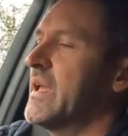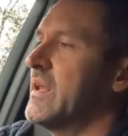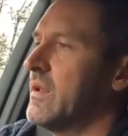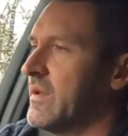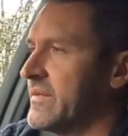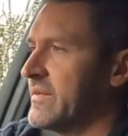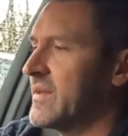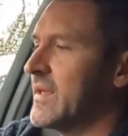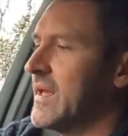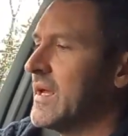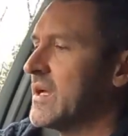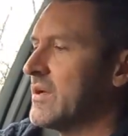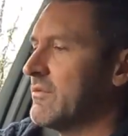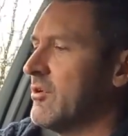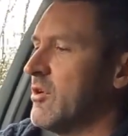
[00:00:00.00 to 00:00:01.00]
It likes to
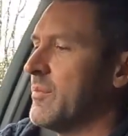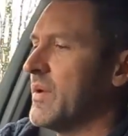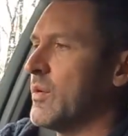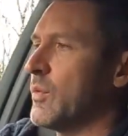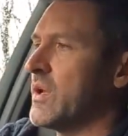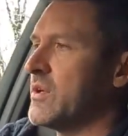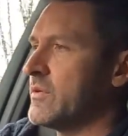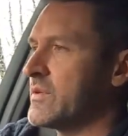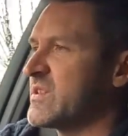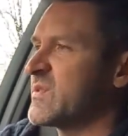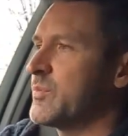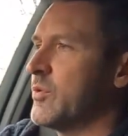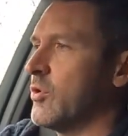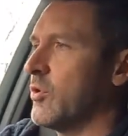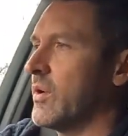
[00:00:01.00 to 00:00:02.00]
kangaroo a bit when you're in
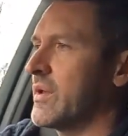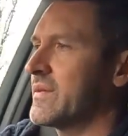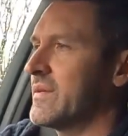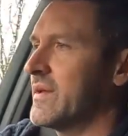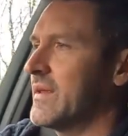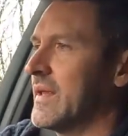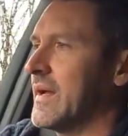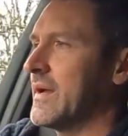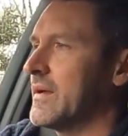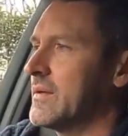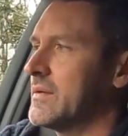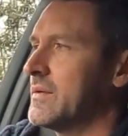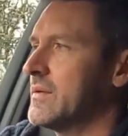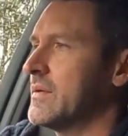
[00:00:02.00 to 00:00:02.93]
sport, I'll tell you that.